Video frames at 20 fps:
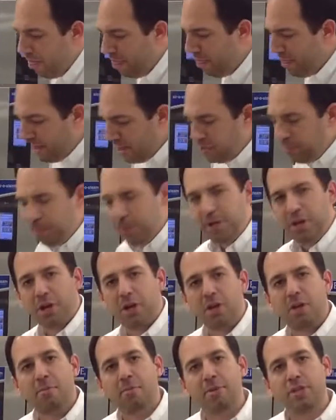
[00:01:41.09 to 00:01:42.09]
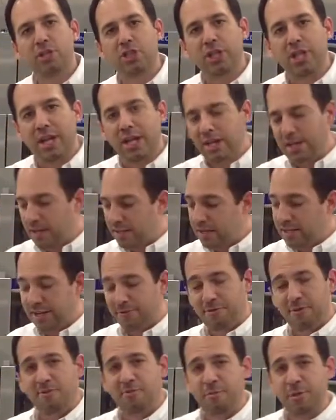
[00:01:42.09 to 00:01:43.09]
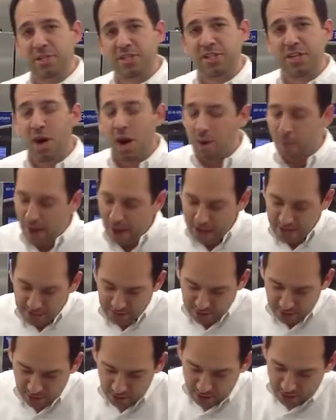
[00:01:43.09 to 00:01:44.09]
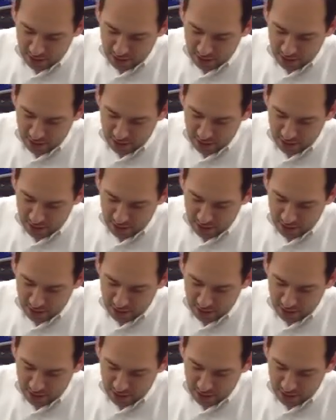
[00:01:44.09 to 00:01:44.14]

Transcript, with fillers: this particular machine, different from a TRS,